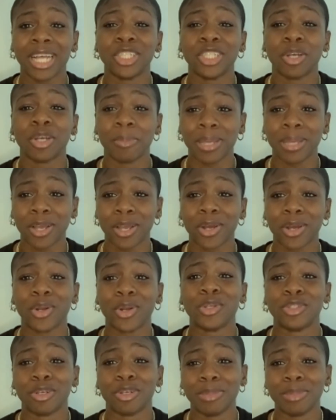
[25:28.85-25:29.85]
Jamaican
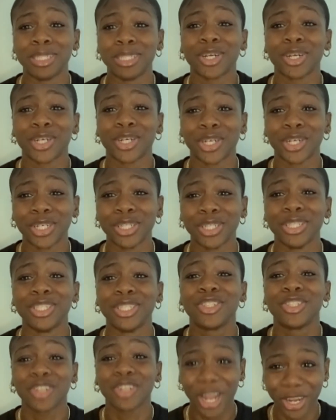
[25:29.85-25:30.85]
100 meter hurdles
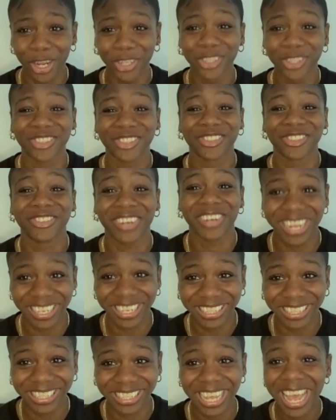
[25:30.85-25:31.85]
trials or
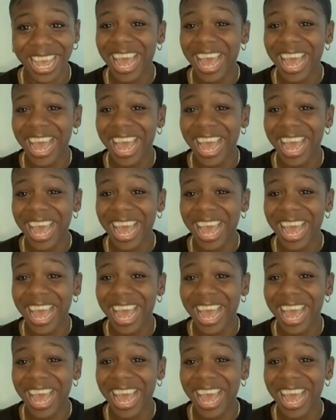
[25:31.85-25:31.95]
race.